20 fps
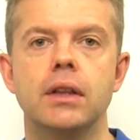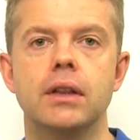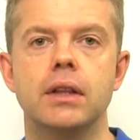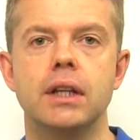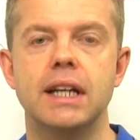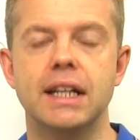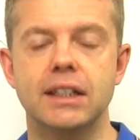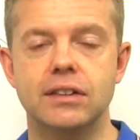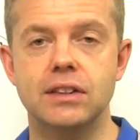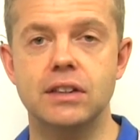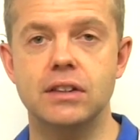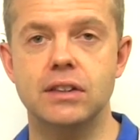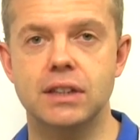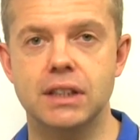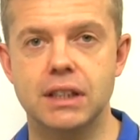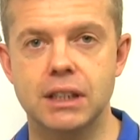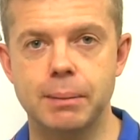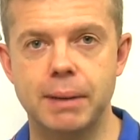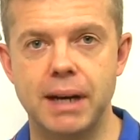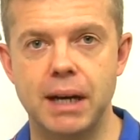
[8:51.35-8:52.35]
The next thing to
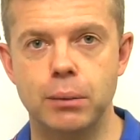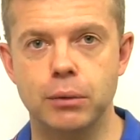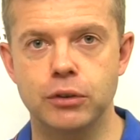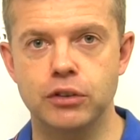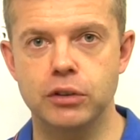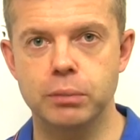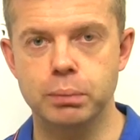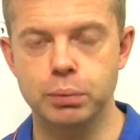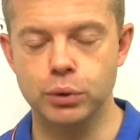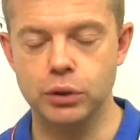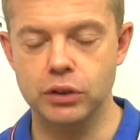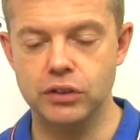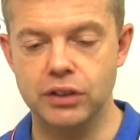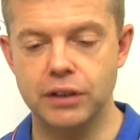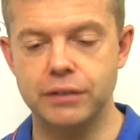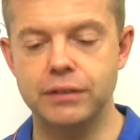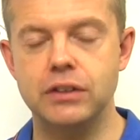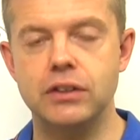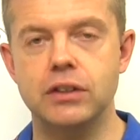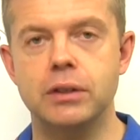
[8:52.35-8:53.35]
think about once you've brought
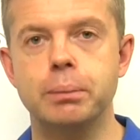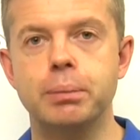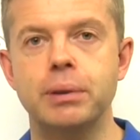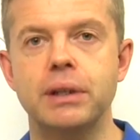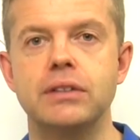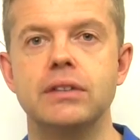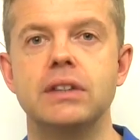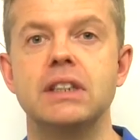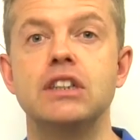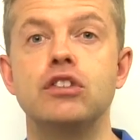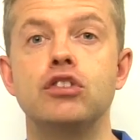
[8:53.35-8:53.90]
yourself into the present